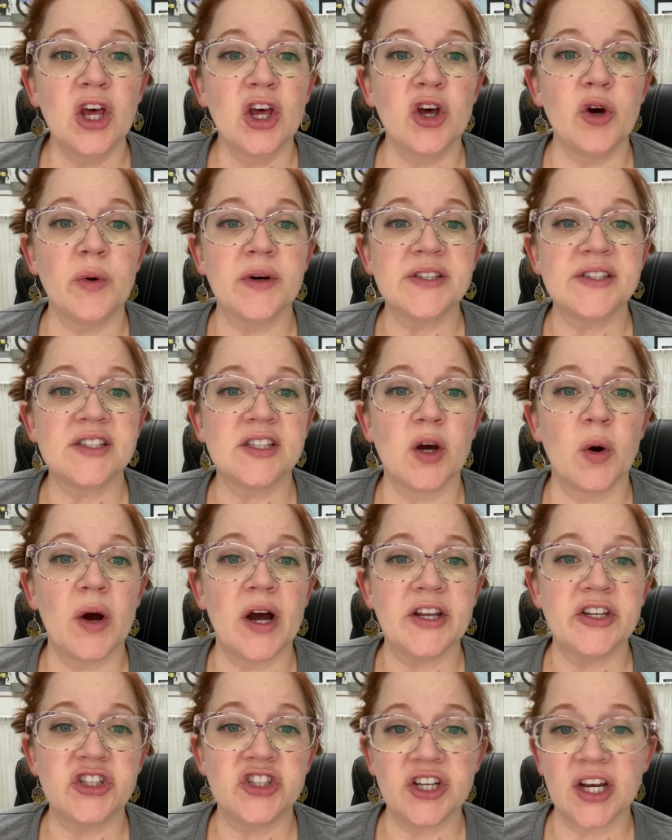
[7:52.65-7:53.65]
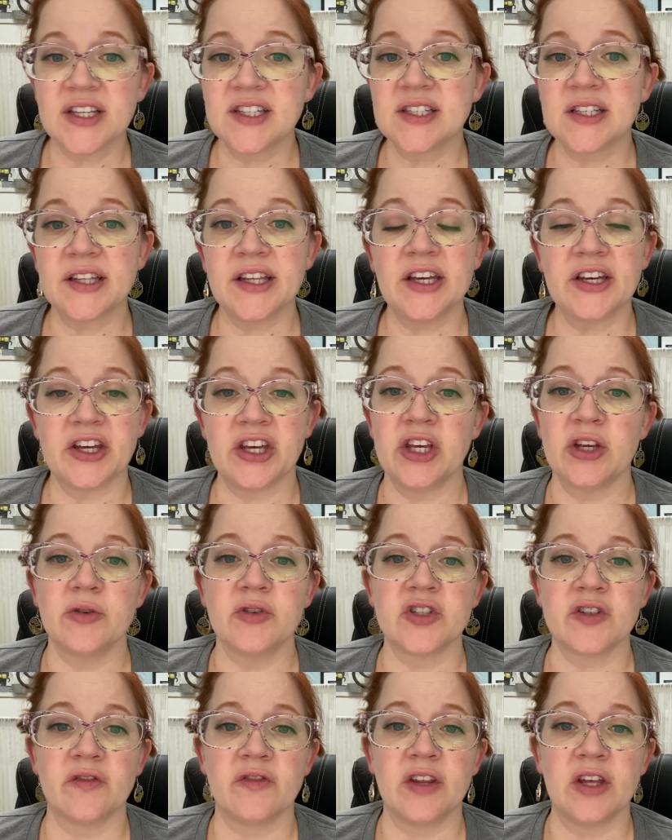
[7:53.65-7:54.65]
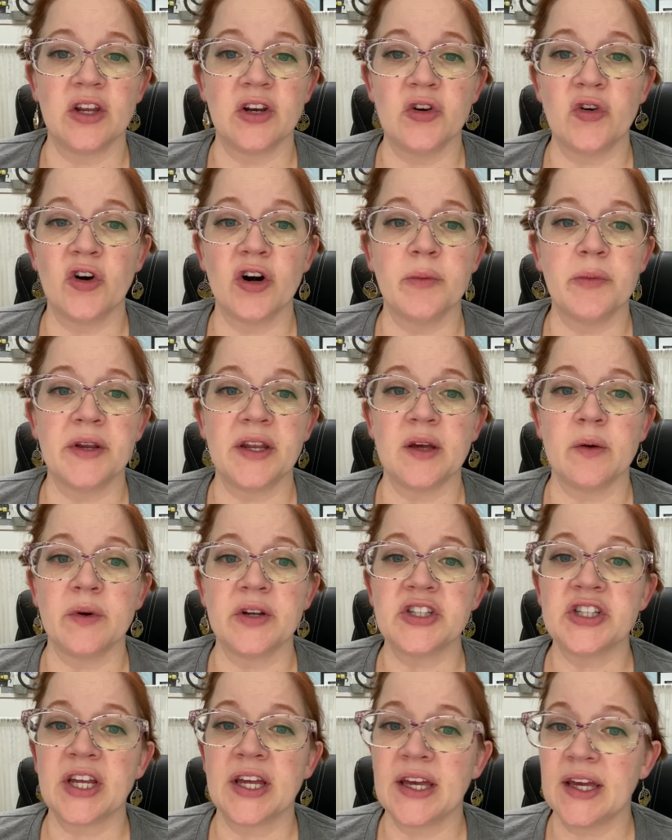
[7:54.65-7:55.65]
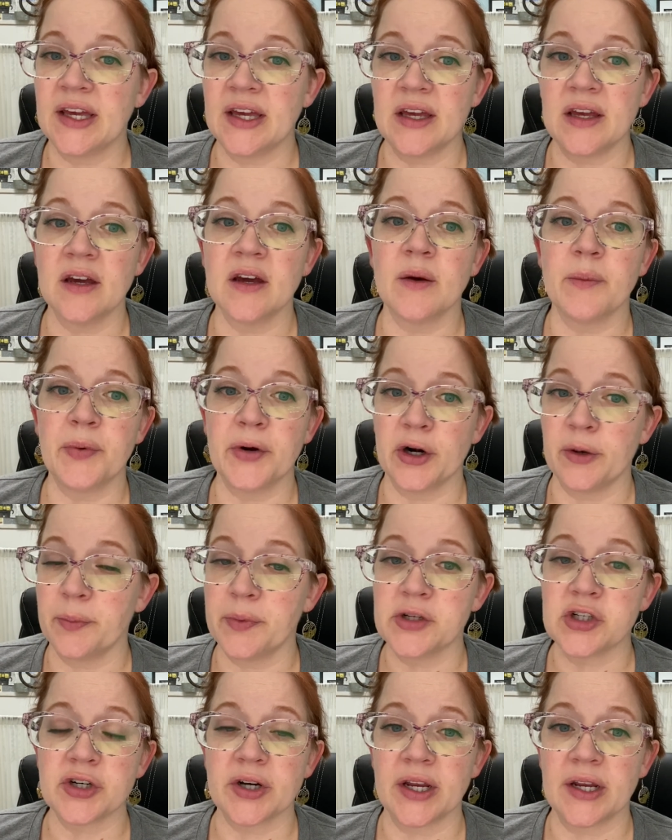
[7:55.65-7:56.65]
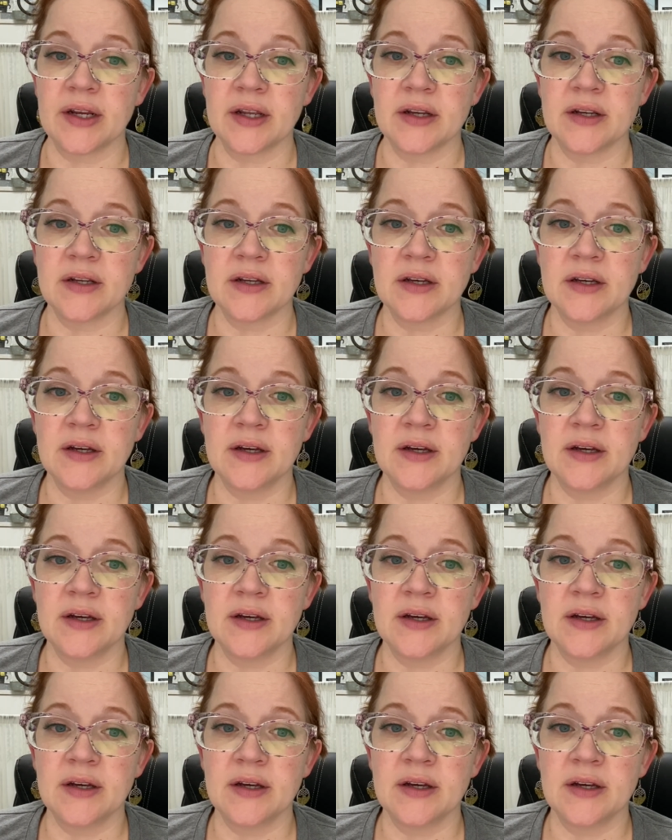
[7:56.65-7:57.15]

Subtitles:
who was so unjustly accused of the enormity which he perpetrated.